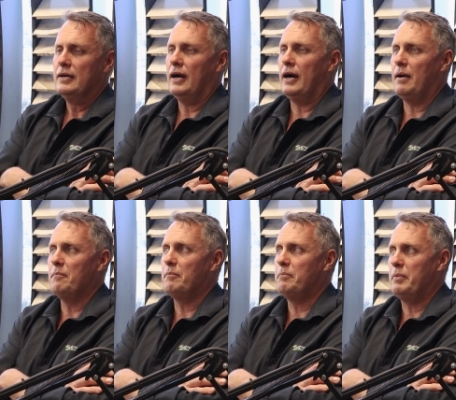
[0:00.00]

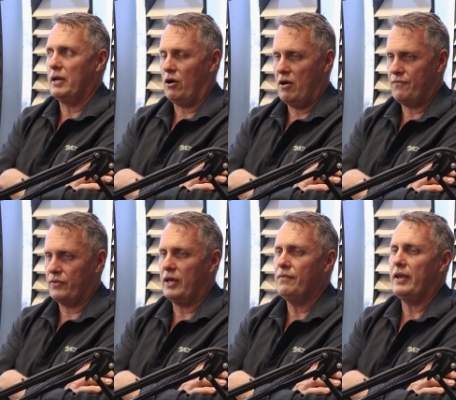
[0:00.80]
Um, but
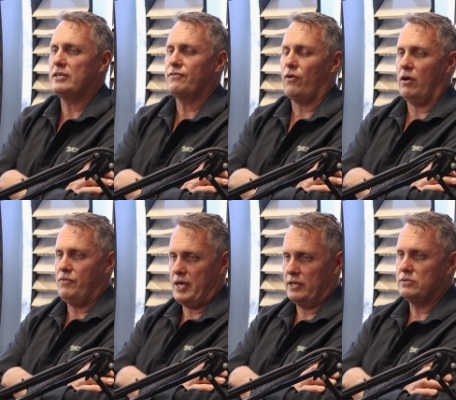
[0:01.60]
hopefully, in the next five
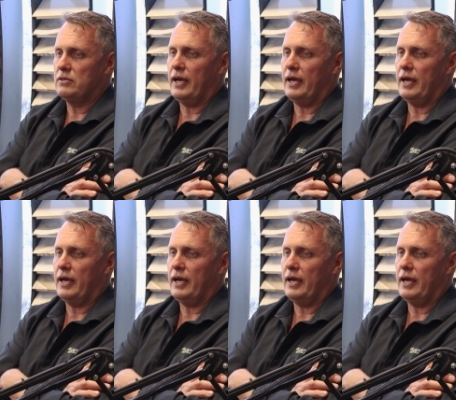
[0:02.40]
years,